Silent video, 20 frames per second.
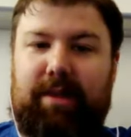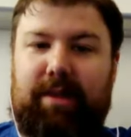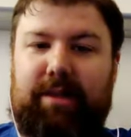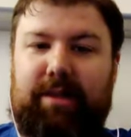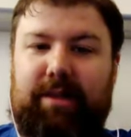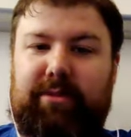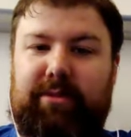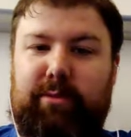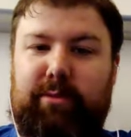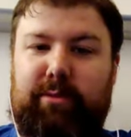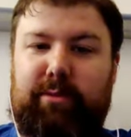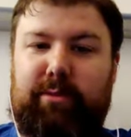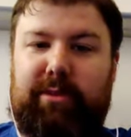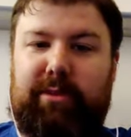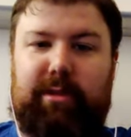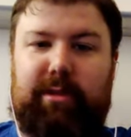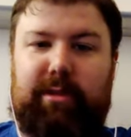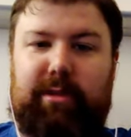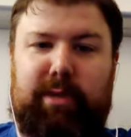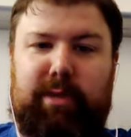that somebody said
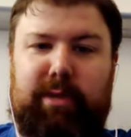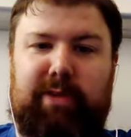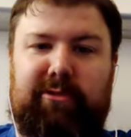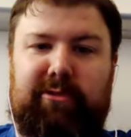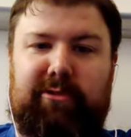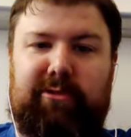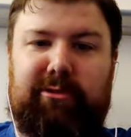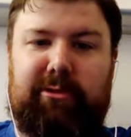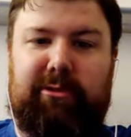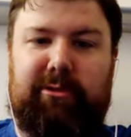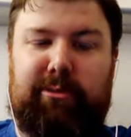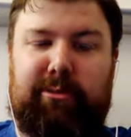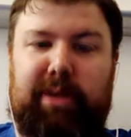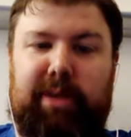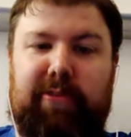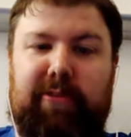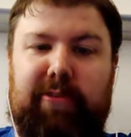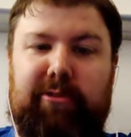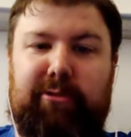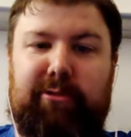that
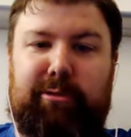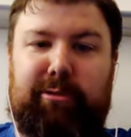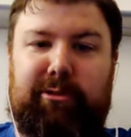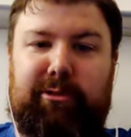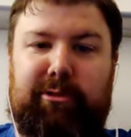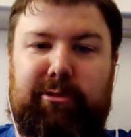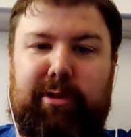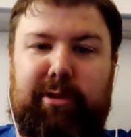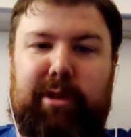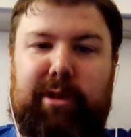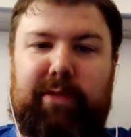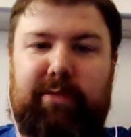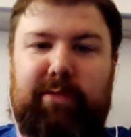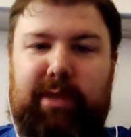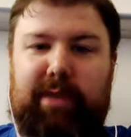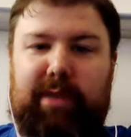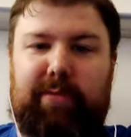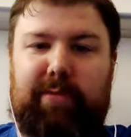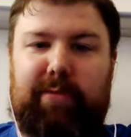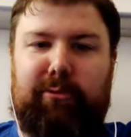PagerDuty was training for
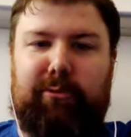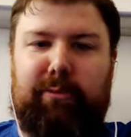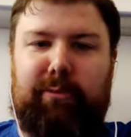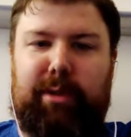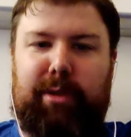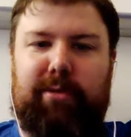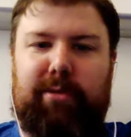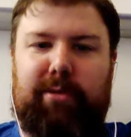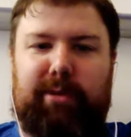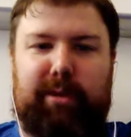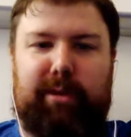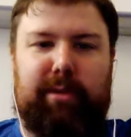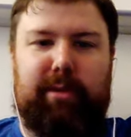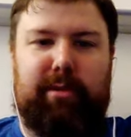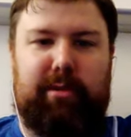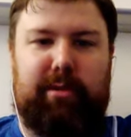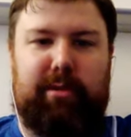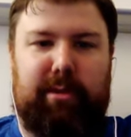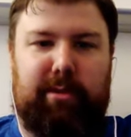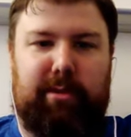parenting in
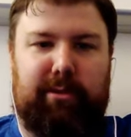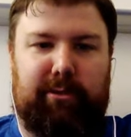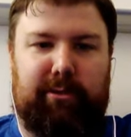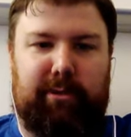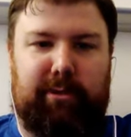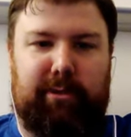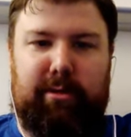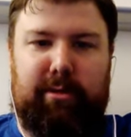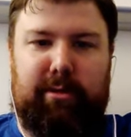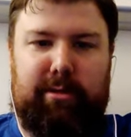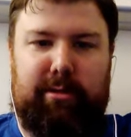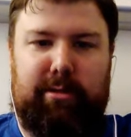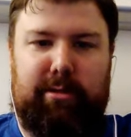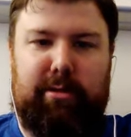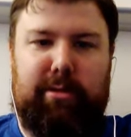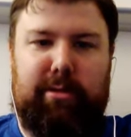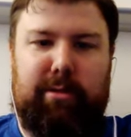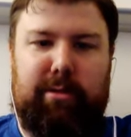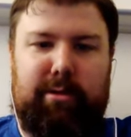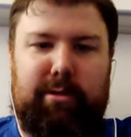IRC.
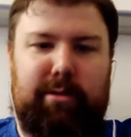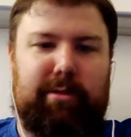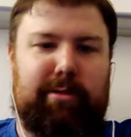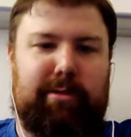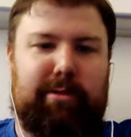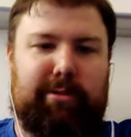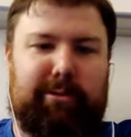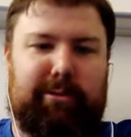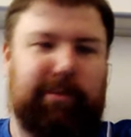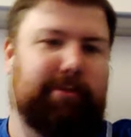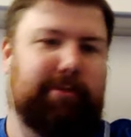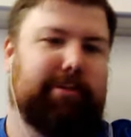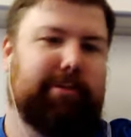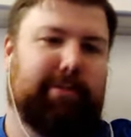So,